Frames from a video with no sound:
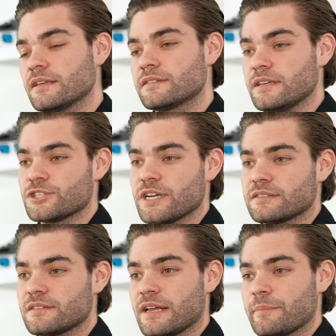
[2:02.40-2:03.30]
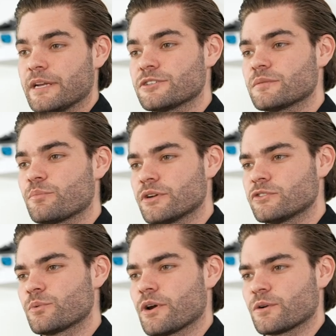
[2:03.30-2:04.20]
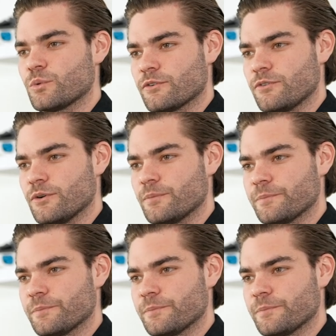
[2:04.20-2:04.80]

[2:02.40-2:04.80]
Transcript: such as the DyeMansion print-to-product workflow.